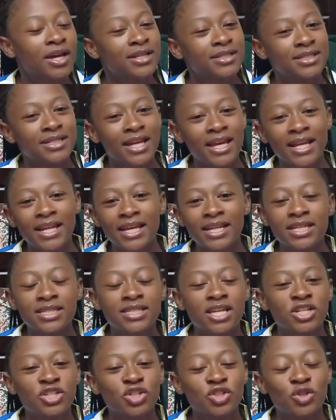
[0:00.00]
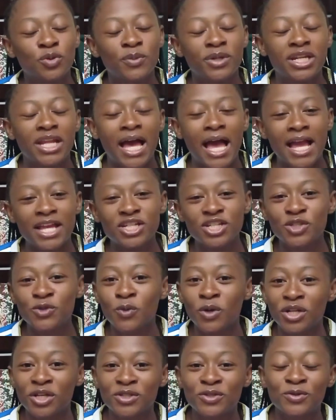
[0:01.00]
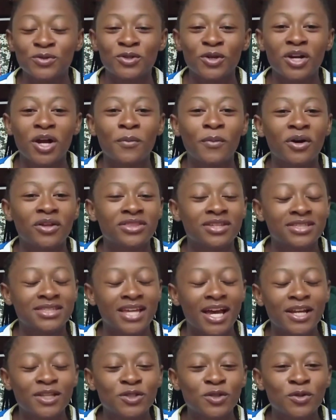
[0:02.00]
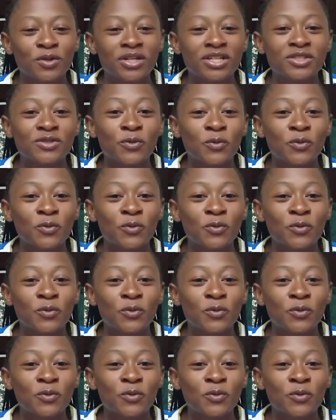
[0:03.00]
Today, ladies and gentlemen, I just want us to talk about the title race,